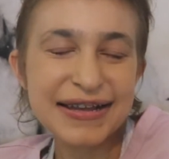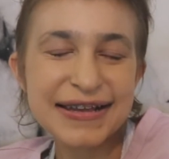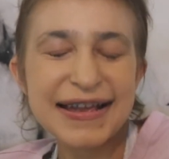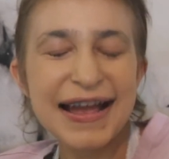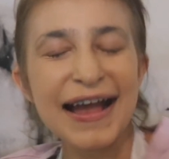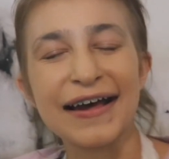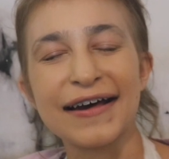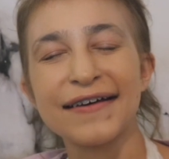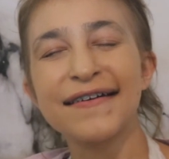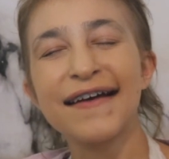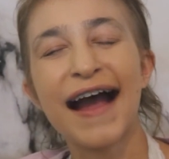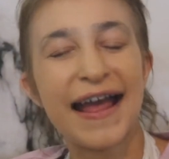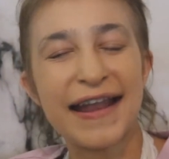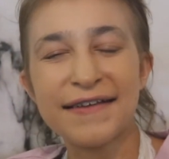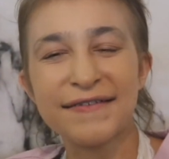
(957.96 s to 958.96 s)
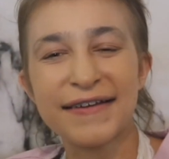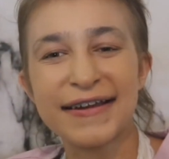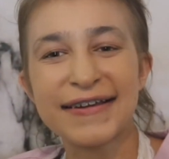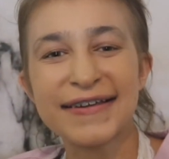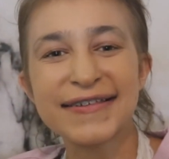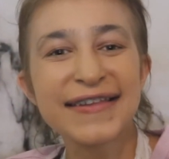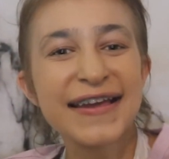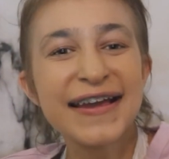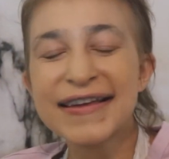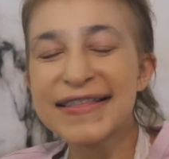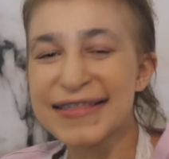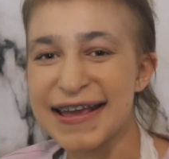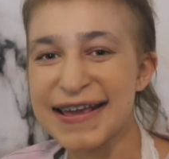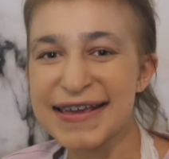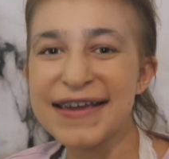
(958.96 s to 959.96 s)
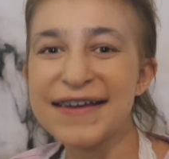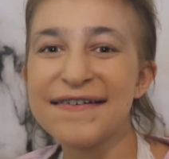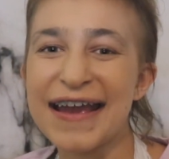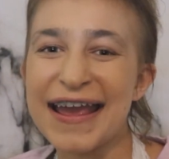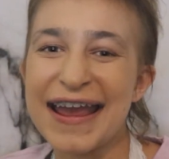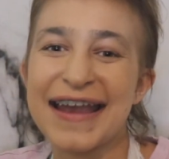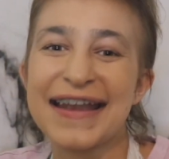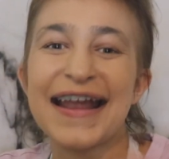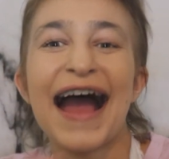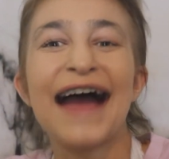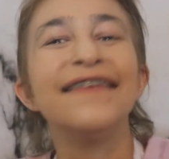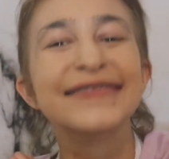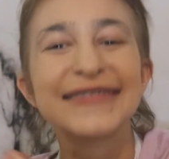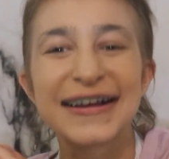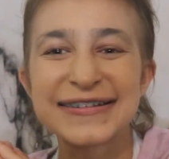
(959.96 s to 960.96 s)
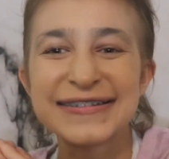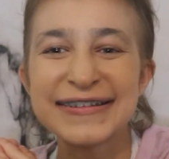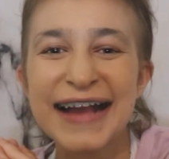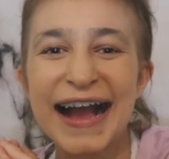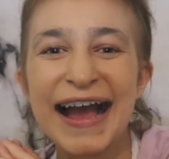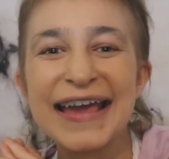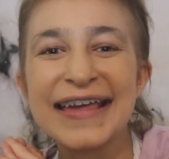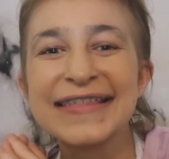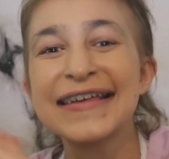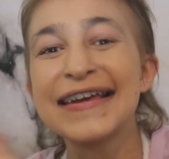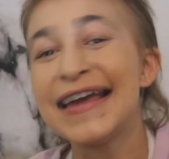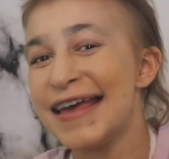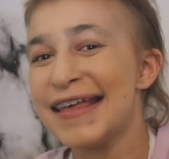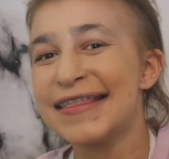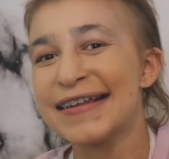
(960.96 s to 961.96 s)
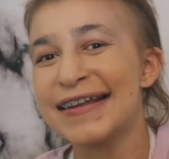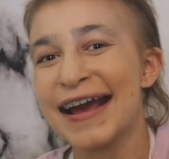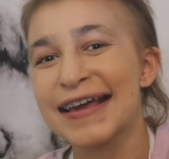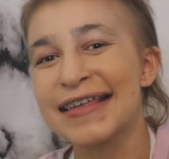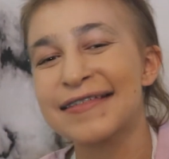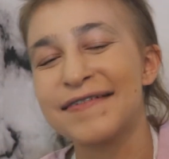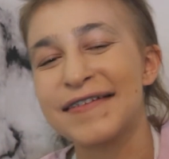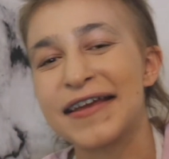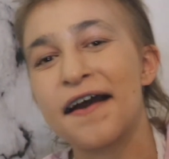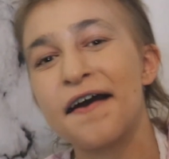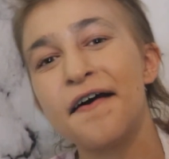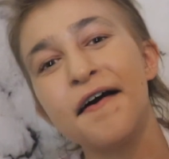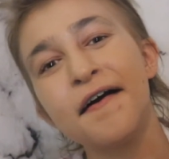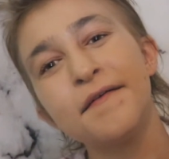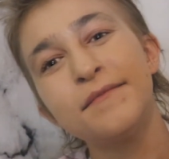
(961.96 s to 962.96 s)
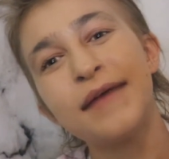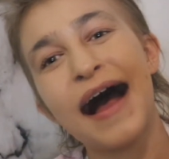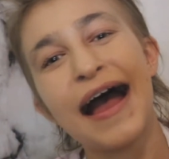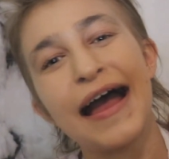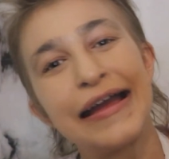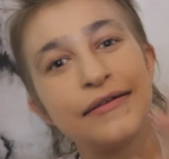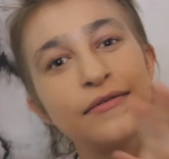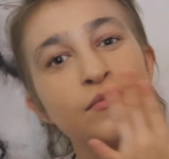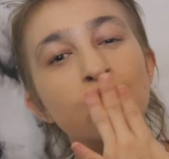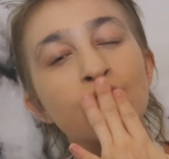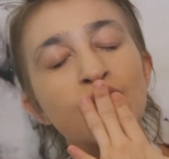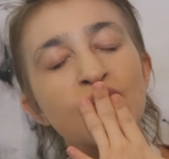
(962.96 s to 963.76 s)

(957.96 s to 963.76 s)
yeah, anyways, thank you, and I will talk to you guys in the next video. Bye!